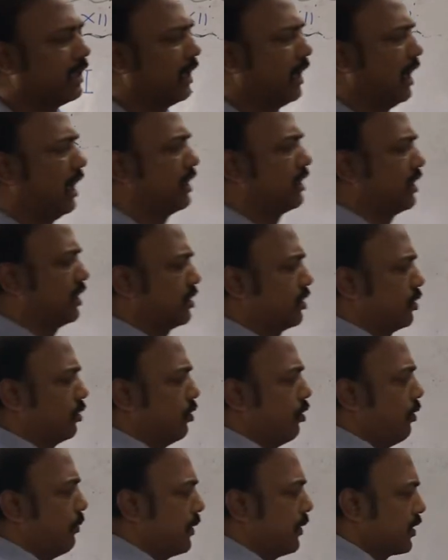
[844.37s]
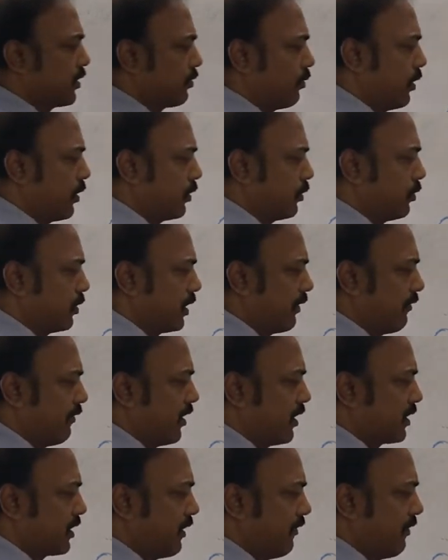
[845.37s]
And this slope is going to give
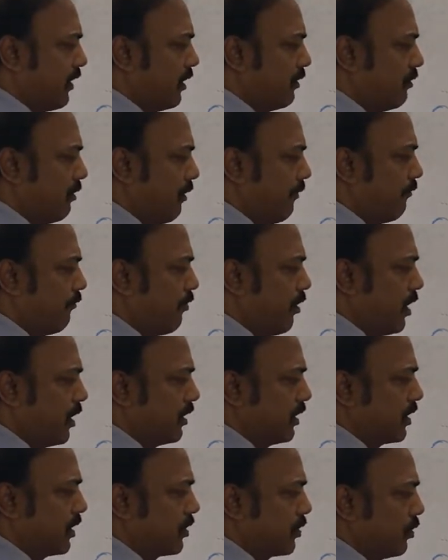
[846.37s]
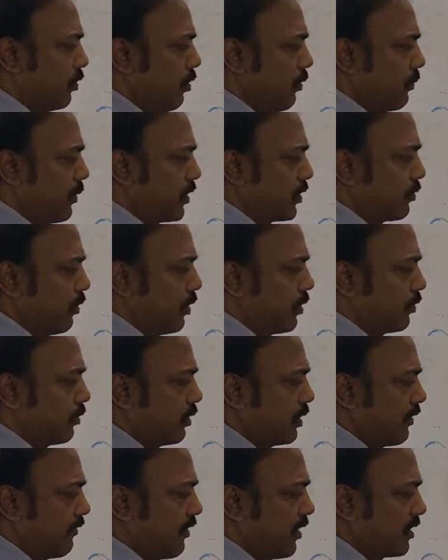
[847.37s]
us the value of what? This slope is going to
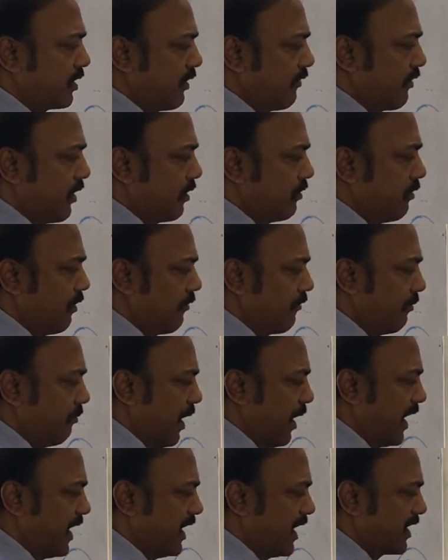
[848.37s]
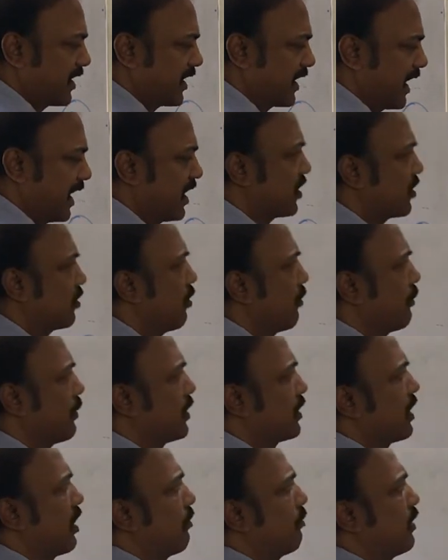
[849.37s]
give us the value of minus k. Slope
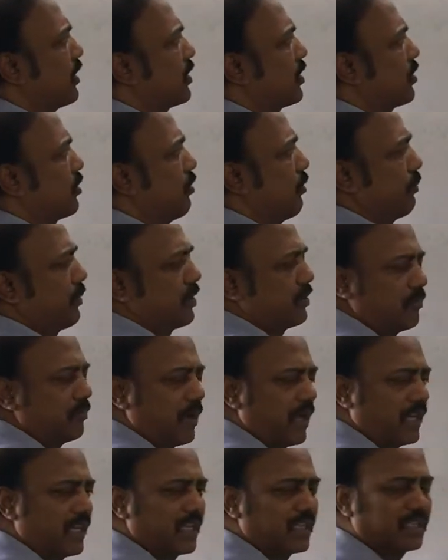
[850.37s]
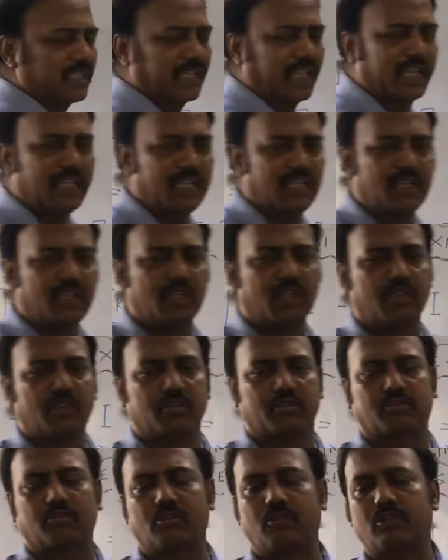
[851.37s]
is how much? Slope is minus k.
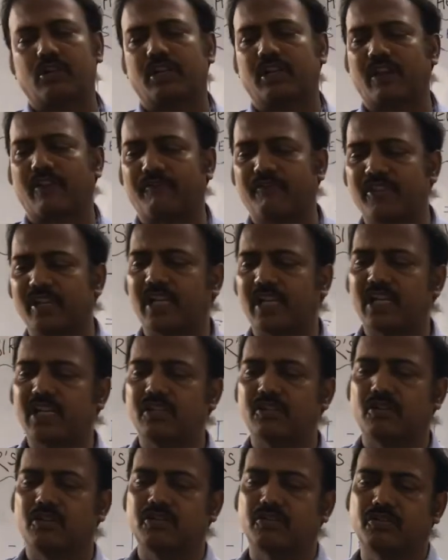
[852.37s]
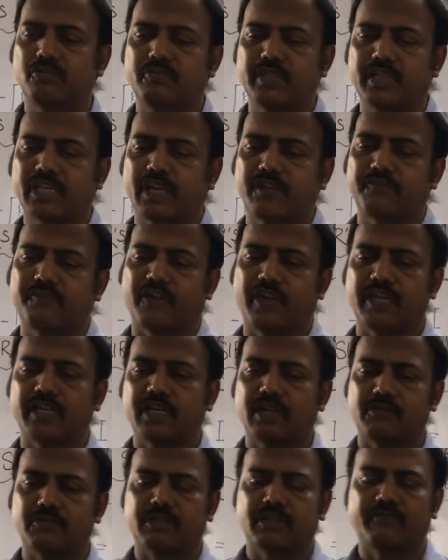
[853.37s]
So graphically also we can find
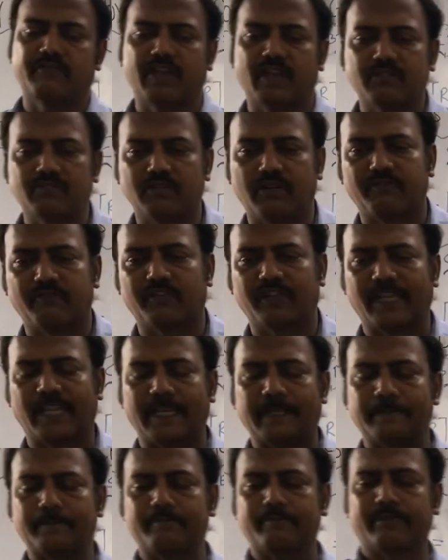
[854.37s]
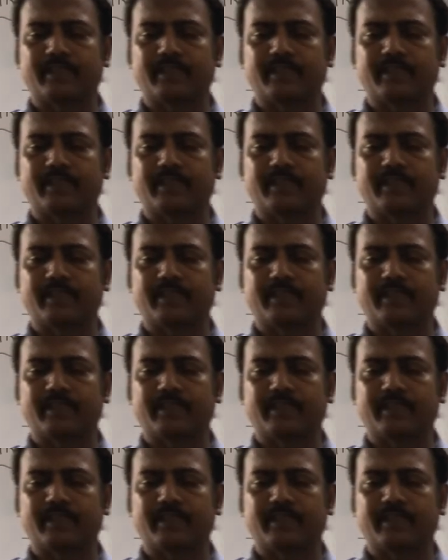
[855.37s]
out the value of k.